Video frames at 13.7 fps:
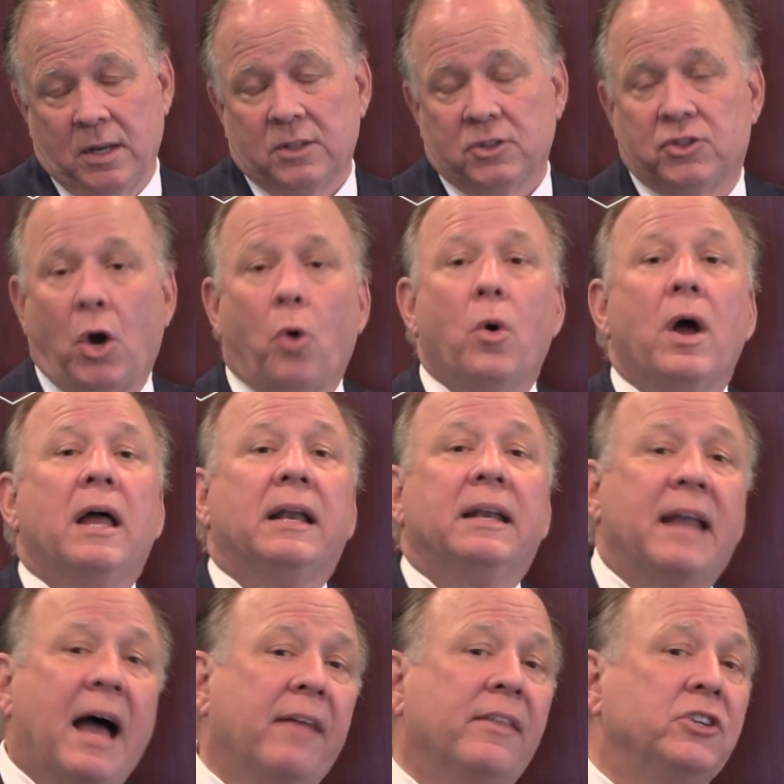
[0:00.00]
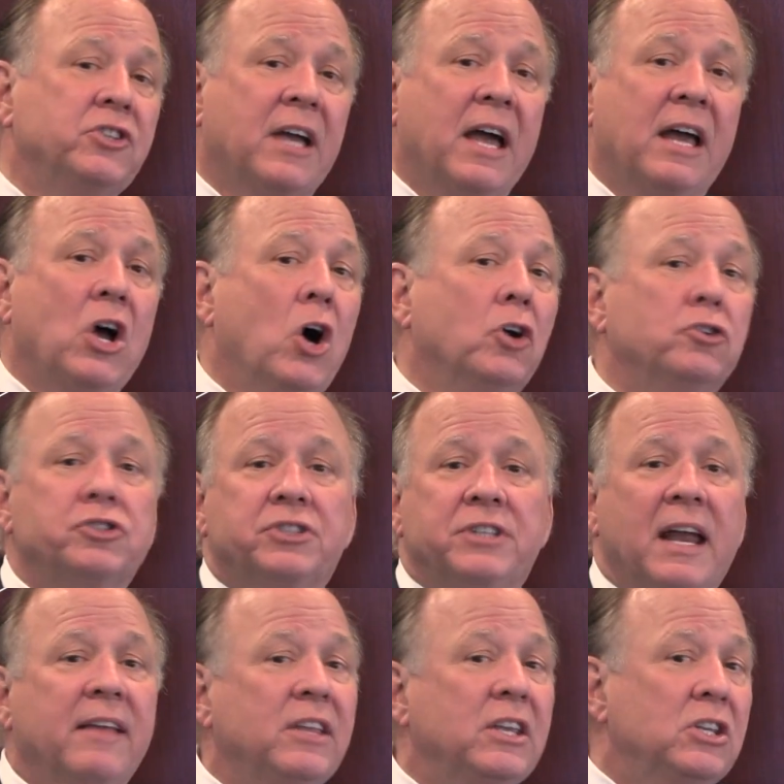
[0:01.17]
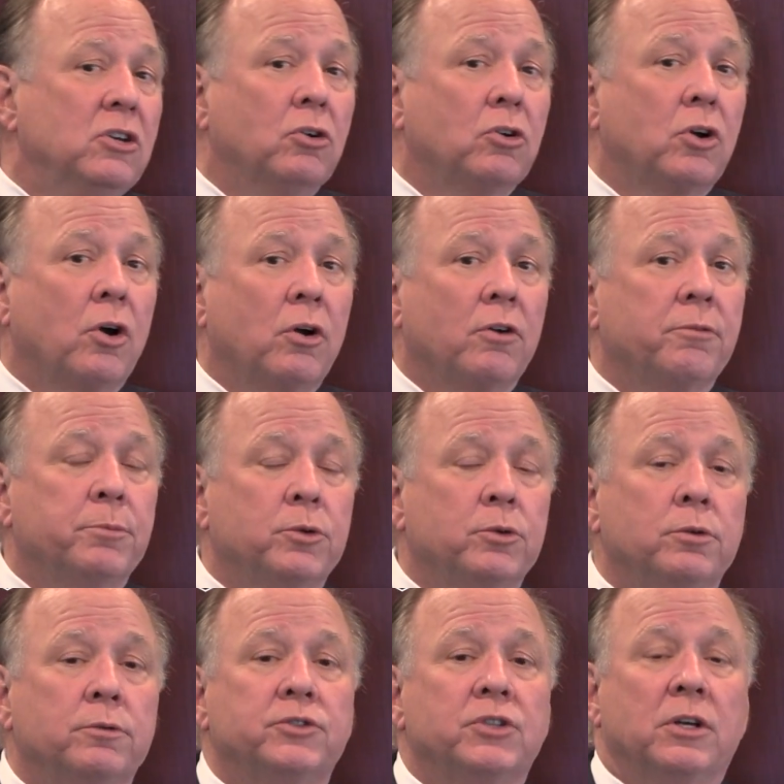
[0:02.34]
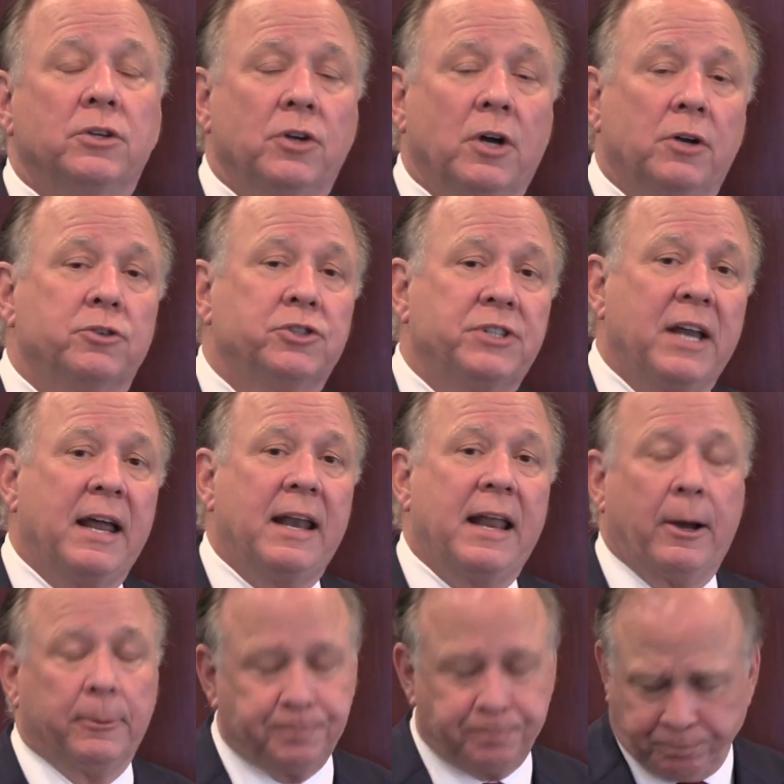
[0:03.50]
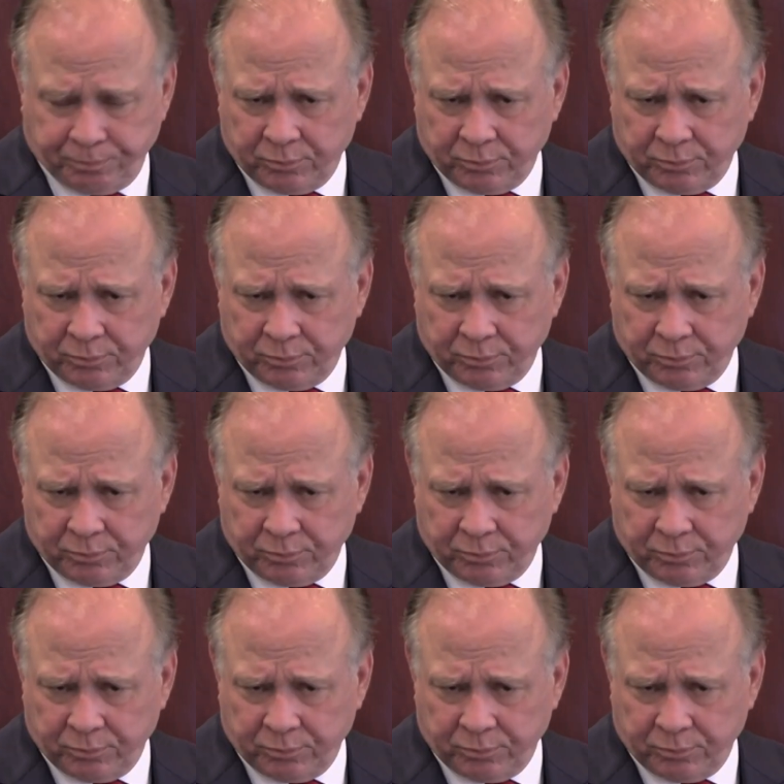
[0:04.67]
So now that you kind of understand the yield curve moves, you understand how